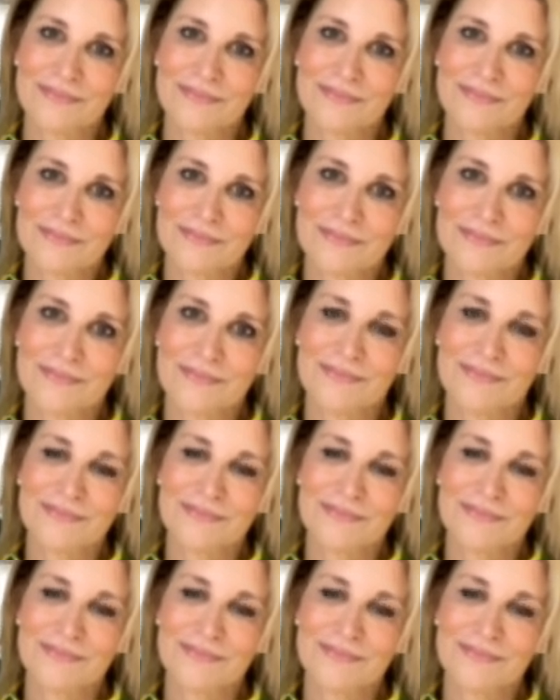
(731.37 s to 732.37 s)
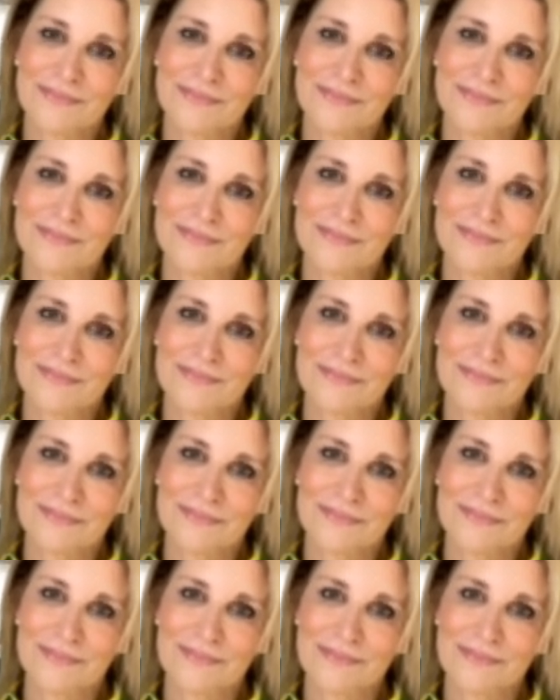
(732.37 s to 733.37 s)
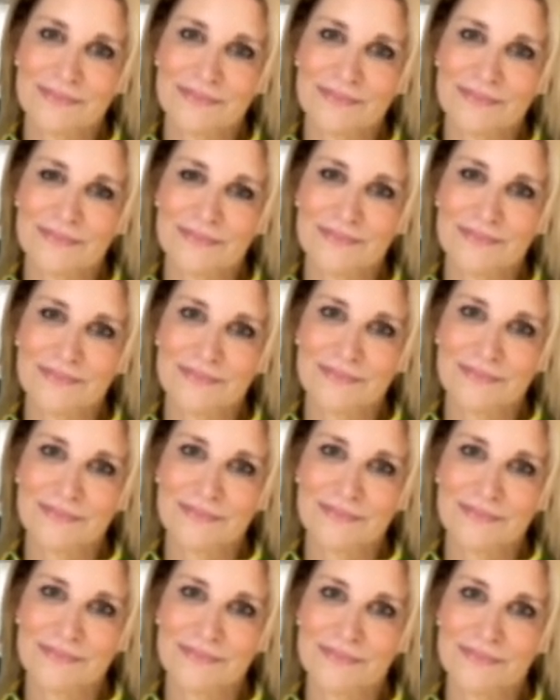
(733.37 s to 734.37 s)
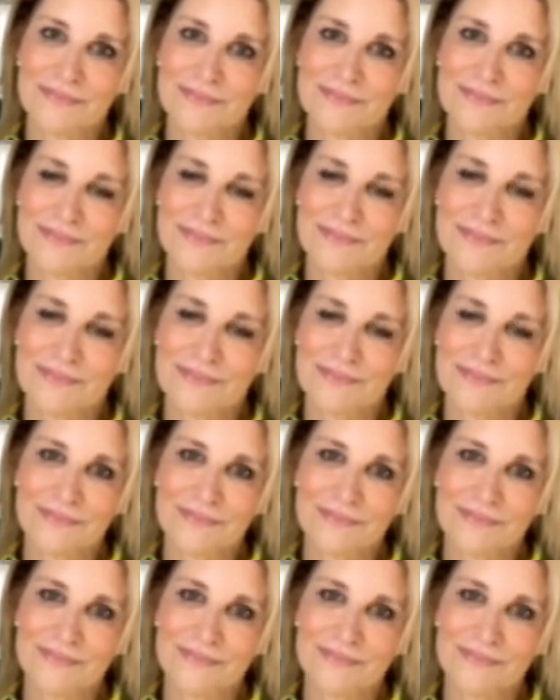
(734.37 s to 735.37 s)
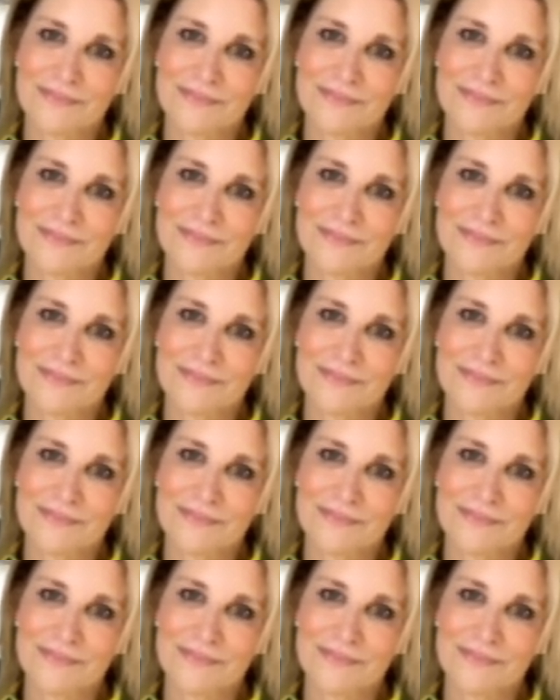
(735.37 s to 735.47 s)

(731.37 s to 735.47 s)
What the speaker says: The person shown says nothing.